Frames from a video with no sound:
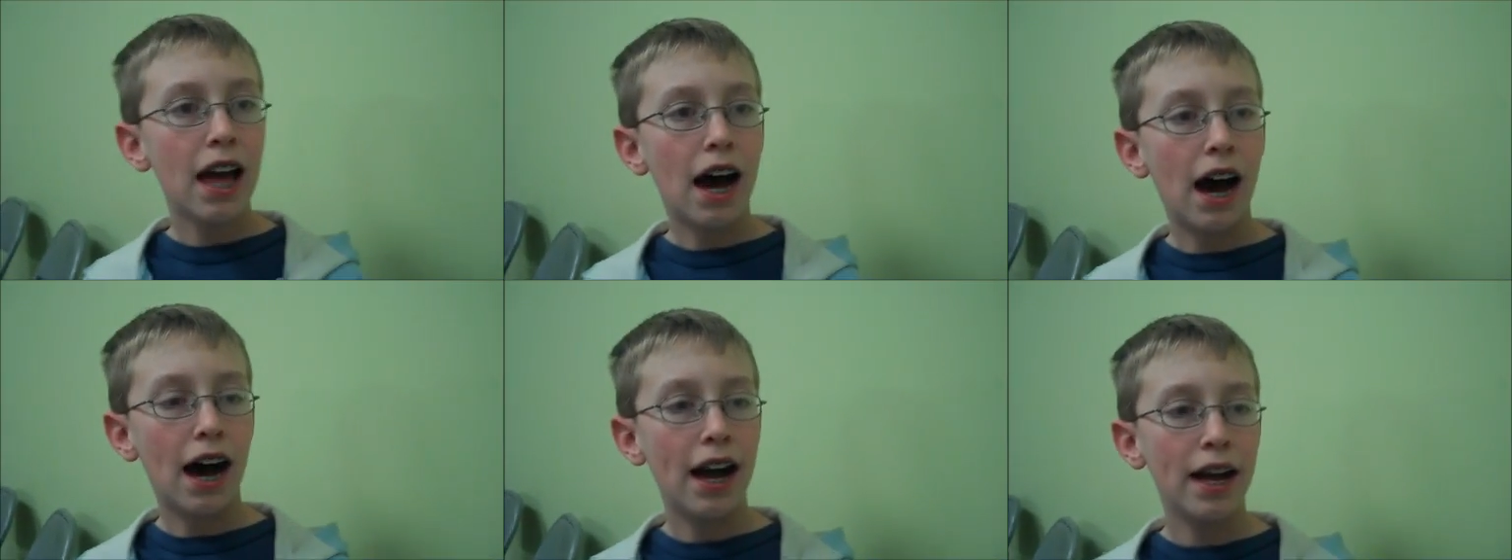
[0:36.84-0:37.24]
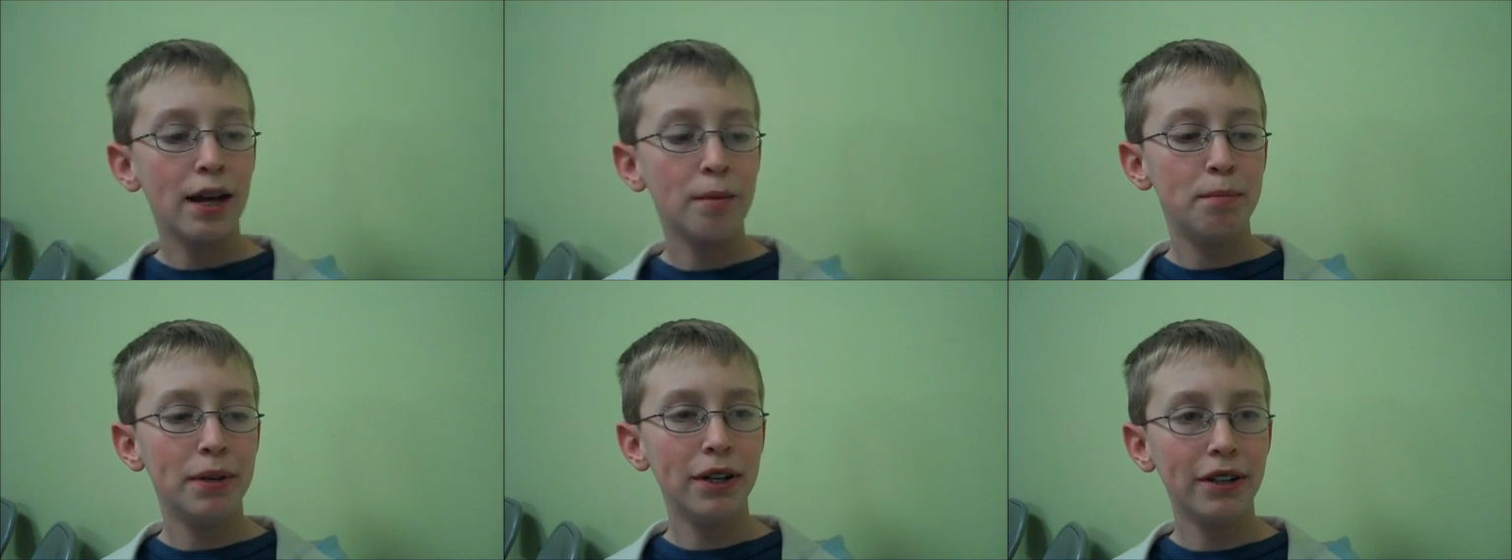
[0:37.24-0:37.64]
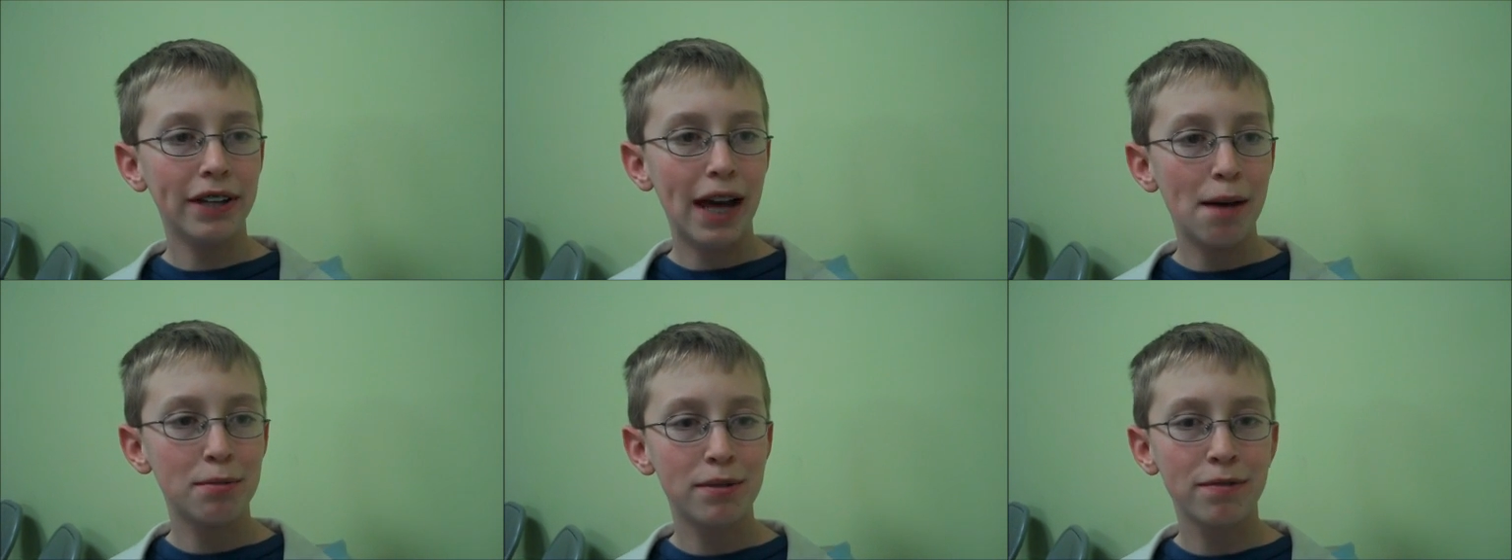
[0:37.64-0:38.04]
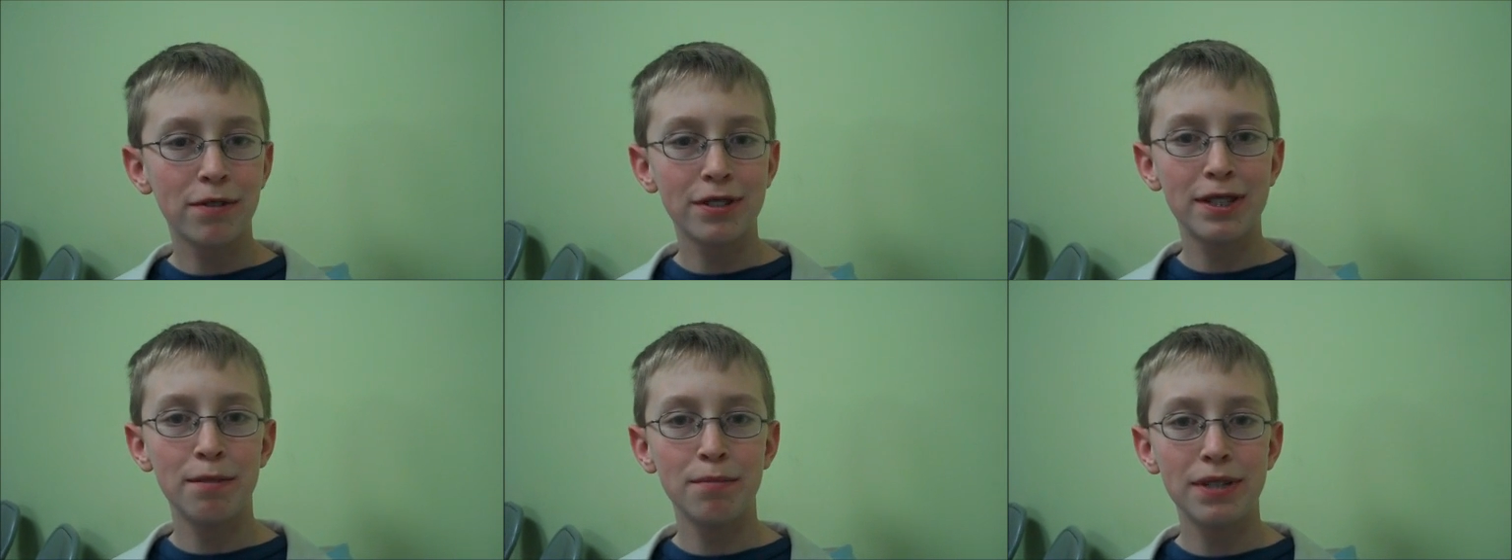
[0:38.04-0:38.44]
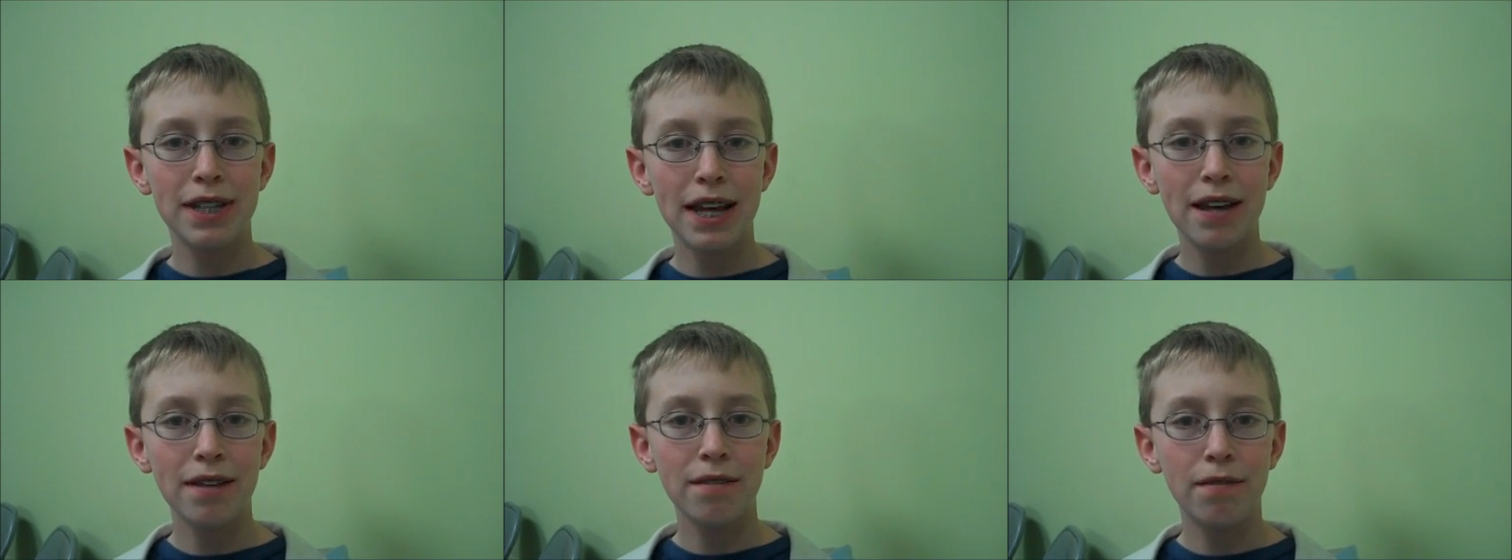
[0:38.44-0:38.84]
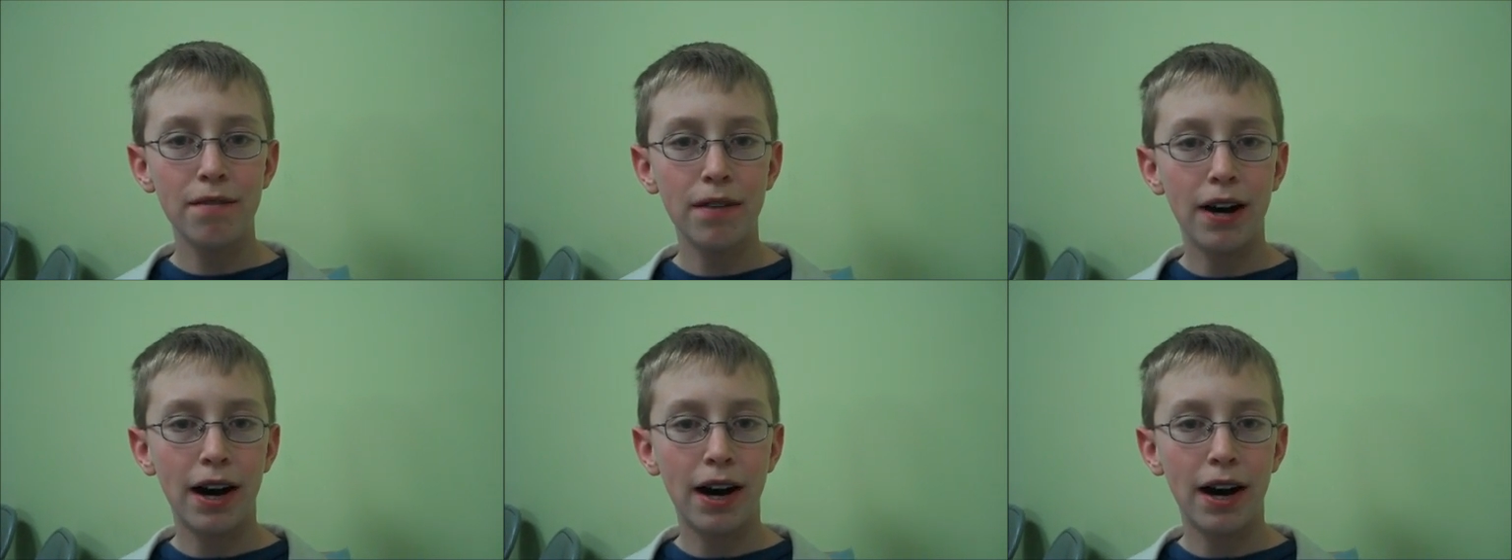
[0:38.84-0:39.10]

I build apps for SimzzDev.